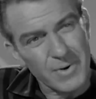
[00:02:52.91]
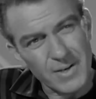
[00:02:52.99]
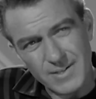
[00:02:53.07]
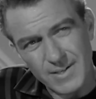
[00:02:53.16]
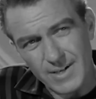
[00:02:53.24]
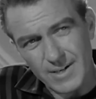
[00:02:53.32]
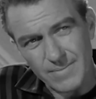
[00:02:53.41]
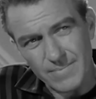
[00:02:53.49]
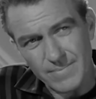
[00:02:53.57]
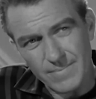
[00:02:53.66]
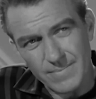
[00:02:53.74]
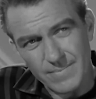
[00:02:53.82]
But, uh,
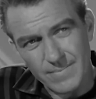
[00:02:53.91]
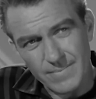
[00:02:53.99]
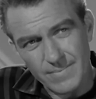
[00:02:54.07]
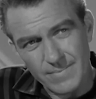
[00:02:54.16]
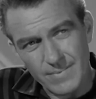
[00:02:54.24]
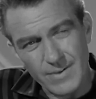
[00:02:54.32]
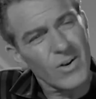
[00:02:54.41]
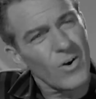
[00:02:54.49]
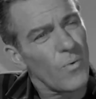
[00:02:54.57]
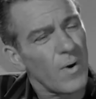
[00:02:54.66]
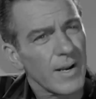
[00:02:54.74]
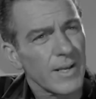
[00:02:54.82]
you
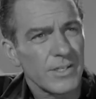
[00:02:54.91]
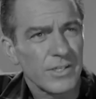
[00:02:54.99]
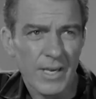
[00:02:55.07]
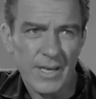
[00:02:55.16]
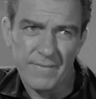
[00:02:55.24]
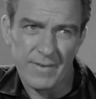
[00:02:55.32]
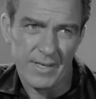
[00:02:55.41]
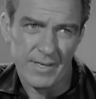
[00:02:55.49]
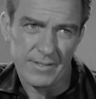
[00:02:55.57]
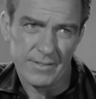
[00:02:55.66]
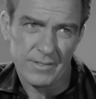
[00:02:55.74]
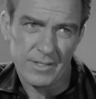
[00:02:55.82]
know, Wally, shaving
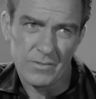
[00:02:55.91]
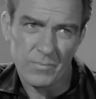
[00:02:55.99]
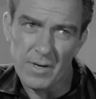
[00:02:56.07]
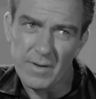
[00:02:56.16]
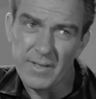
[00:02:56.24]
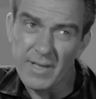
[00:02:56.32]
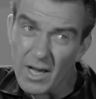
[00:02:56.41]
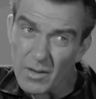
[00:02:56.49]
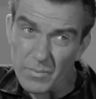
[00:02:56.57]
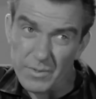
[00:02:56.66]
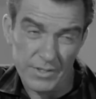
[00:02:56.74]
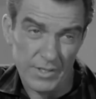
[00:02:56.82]
is just one of the
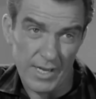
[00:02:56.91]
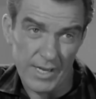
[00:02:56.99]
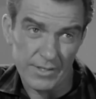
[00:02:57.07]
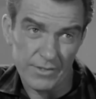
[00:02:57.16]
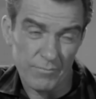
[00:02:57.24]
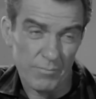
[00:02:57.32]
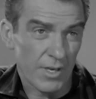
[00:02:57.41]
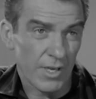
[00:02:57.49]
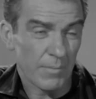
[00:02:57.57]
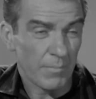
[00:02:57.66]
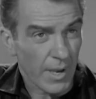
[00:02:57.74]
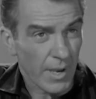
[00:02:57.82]
outward signs of being a